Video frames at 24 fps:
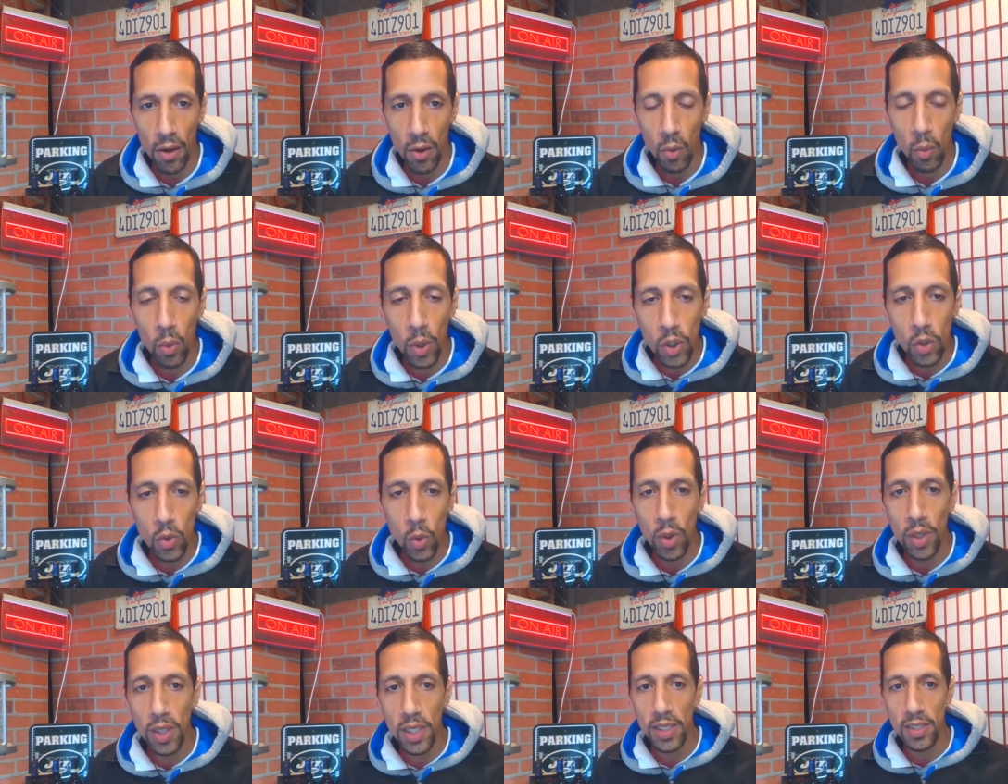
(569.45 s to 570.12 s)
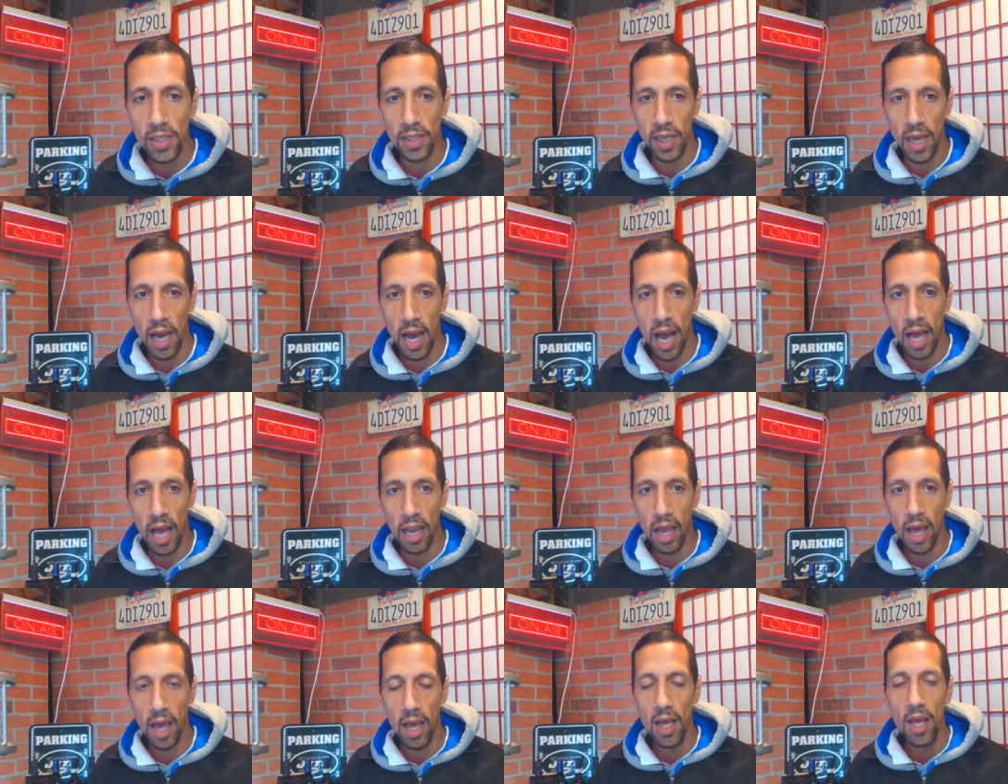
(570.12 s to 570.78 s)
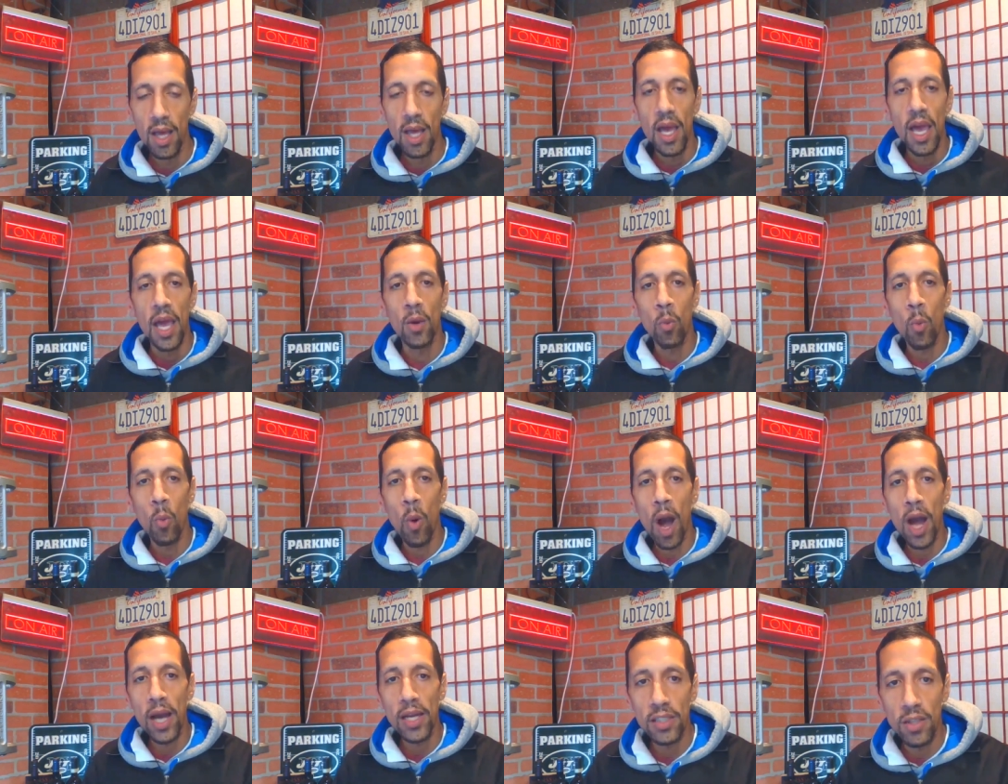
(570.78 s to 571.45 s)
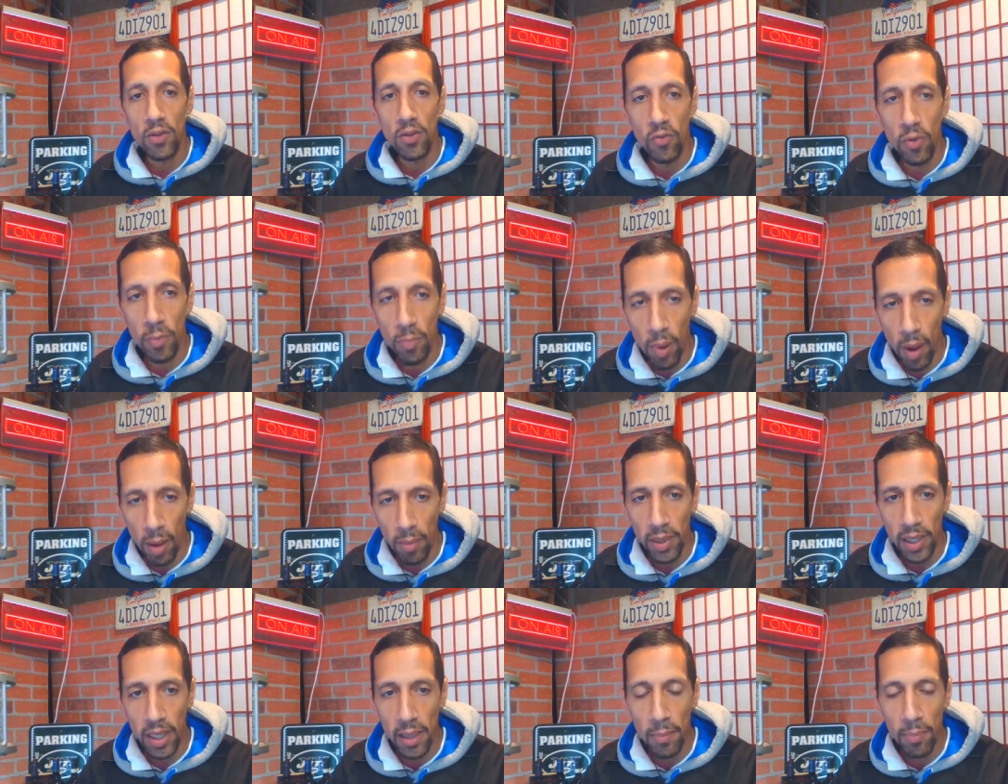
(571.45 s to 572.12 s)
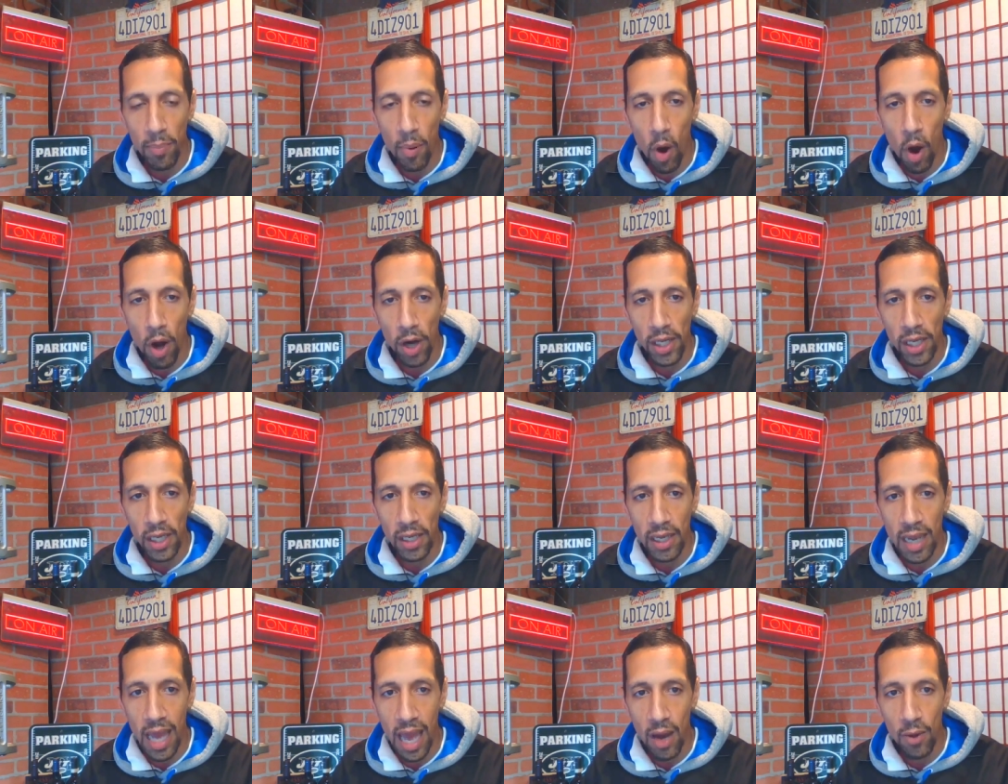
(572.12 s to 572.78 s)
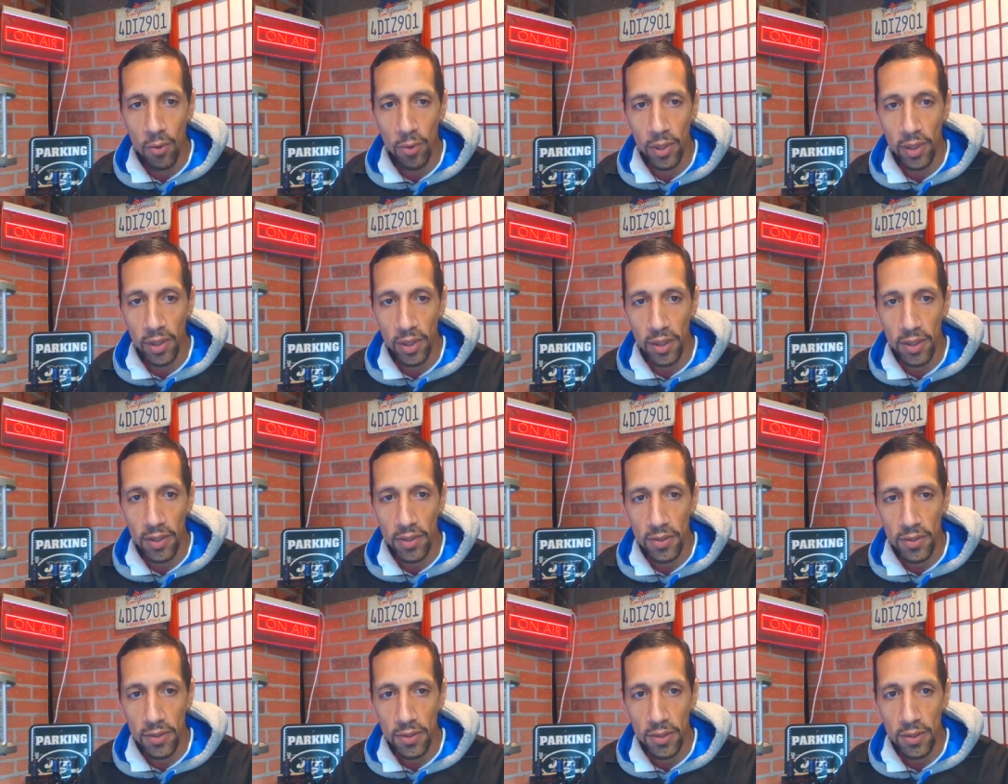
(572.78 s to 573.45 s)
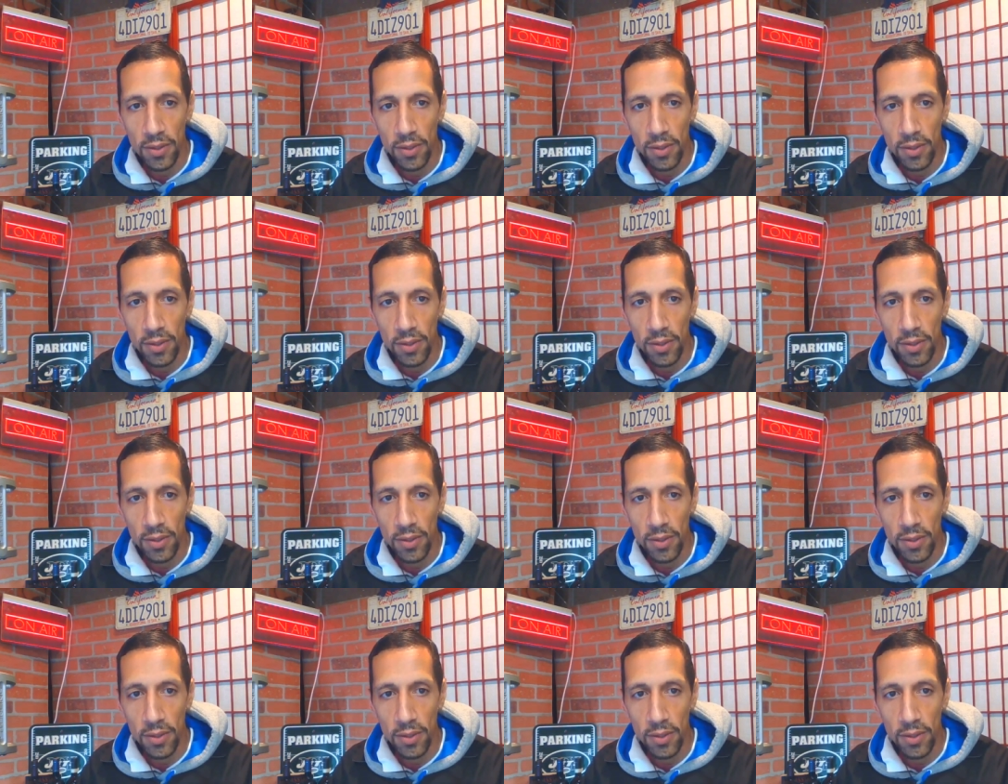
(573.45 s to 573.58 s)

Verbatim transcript: Which one is it, Allah? And why is the Republican Party allowing this?